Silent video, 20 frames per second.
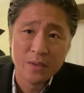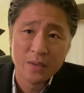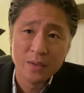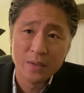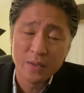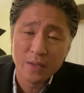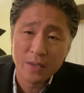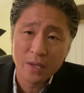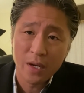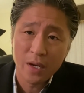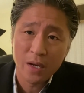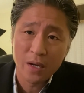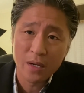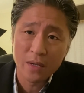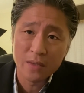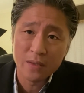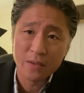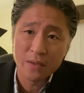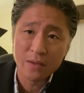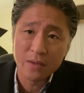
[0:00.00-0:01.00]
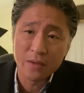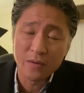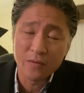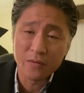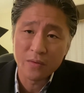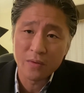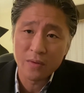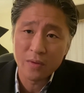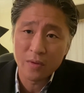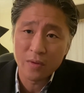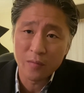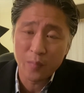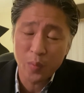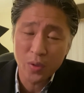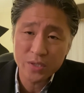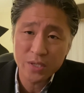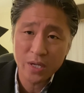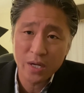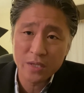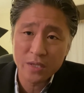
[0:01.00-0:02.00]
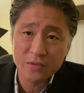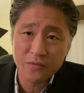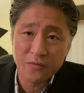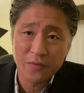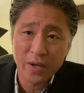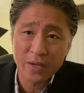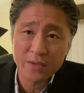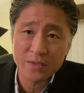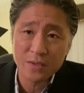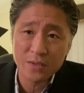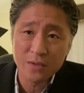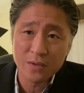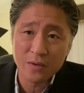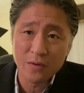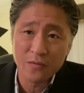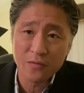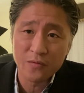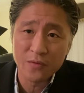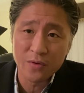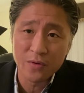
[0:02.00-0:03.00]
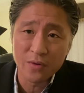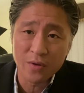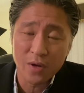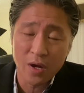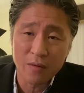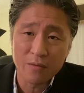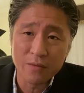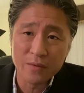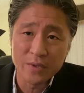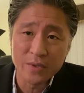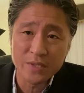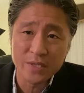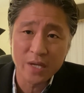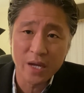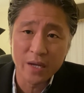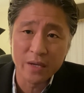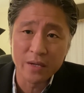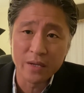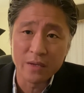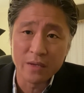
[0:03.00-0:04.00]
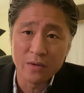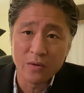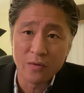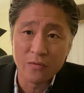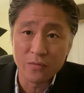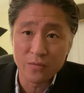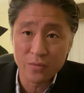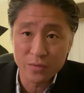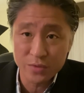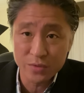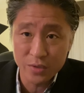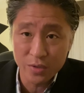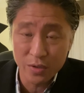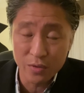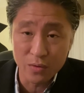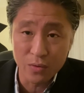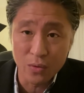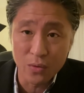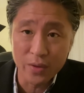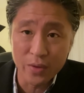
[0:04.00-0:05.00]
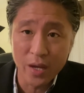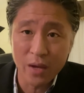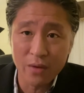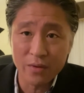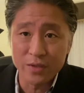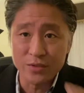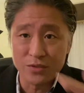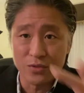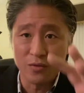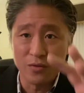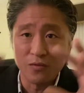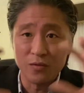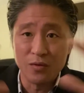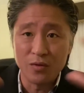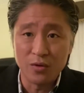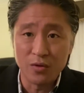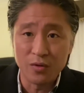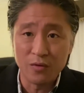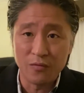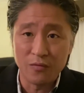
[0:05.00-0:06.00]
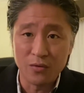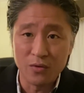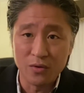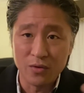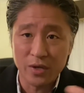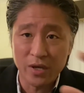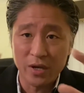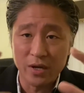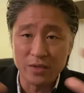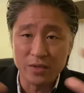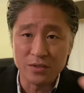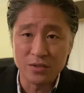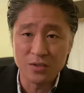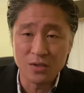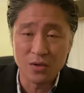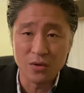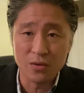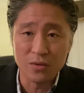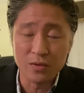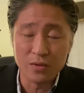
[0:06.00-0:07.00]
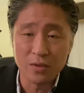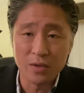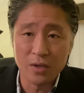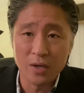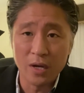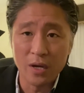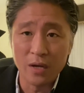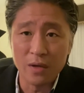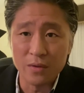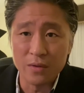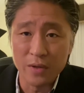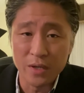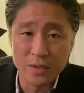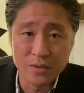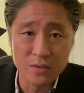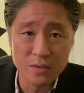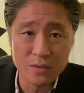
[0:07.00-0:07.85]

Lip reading: the percentage factor of, the government signing, of course, it'll go down as if you look at it as,